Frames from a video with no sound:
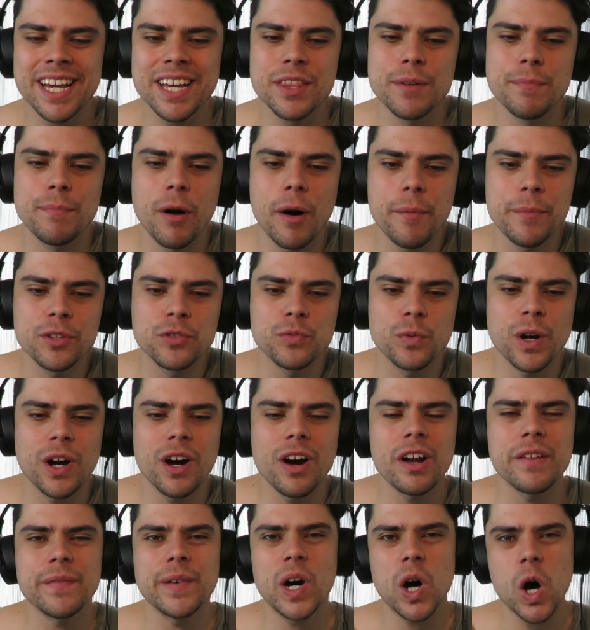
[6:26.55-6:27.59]
The Bombers were
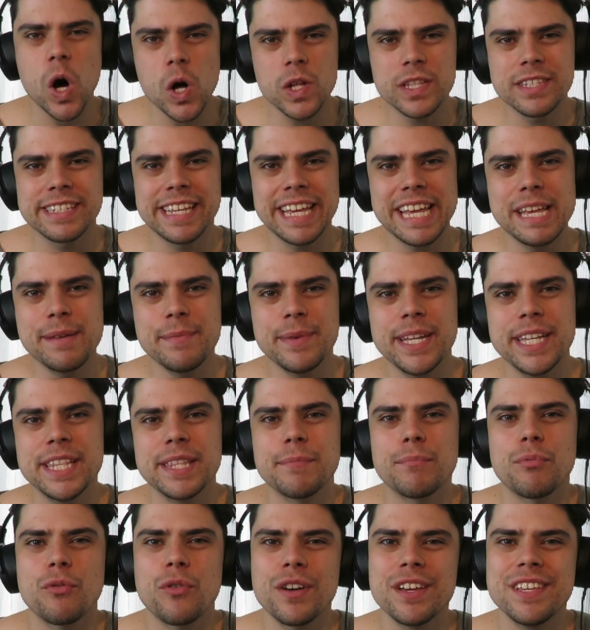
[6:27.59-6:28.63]
kind of a hot team in
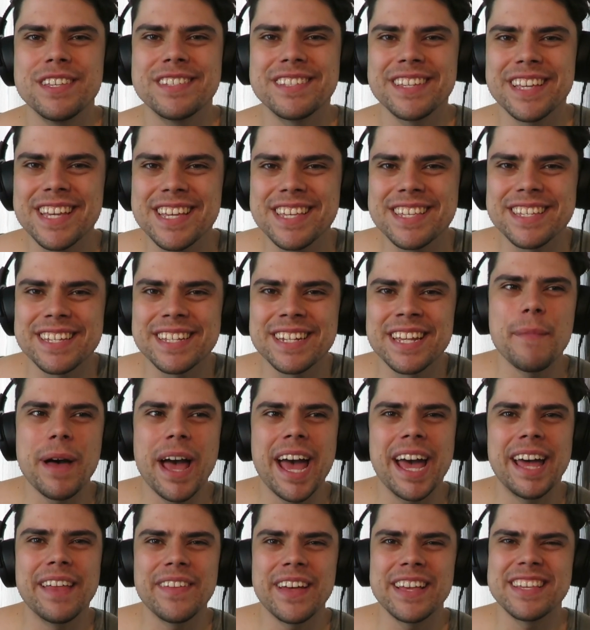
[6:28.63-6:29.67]
the preseason
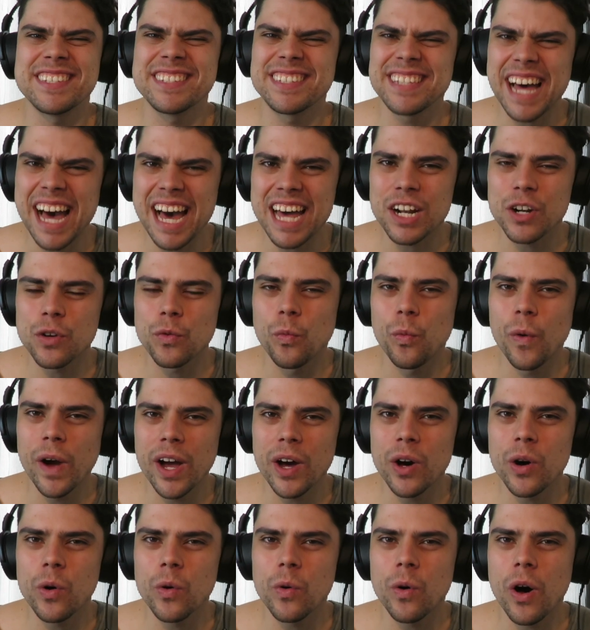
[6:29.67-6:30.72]
and they started
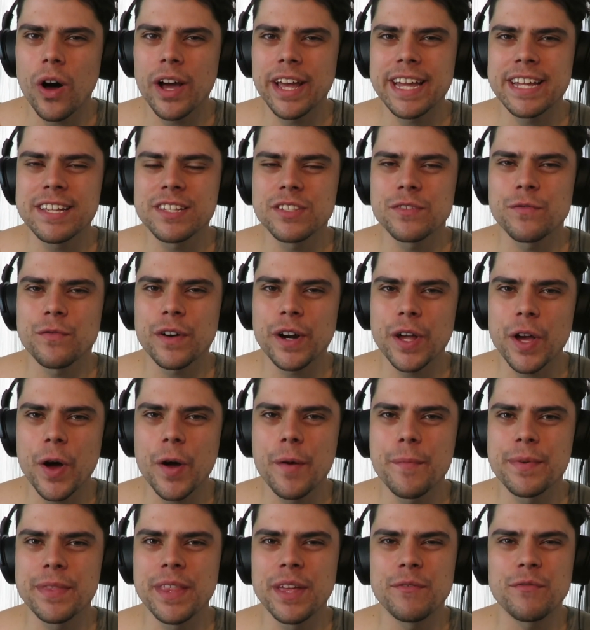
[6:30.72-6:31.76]
well against
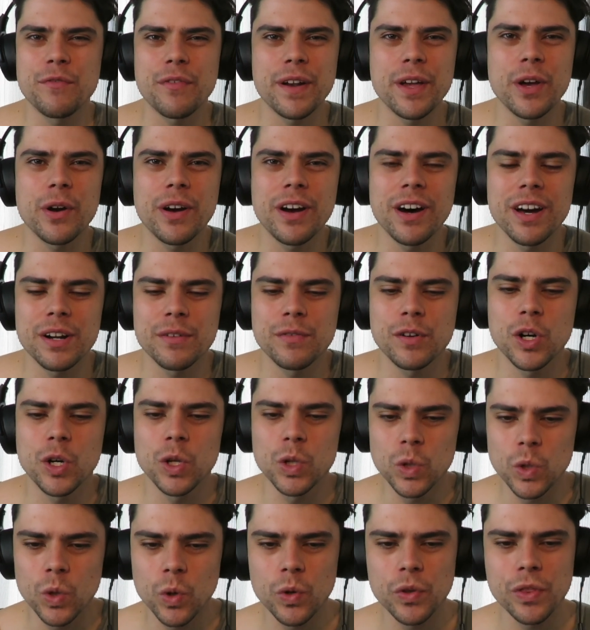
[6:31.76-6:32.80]
Freo, but then Freo kind of
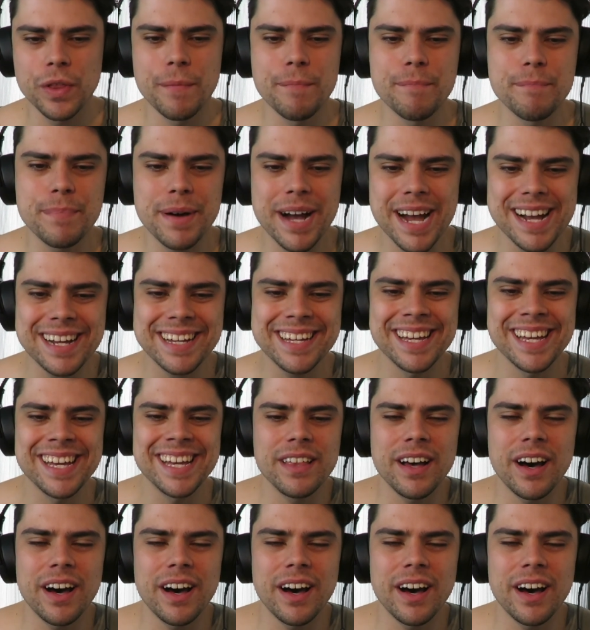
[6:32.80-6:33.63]
clawed them back.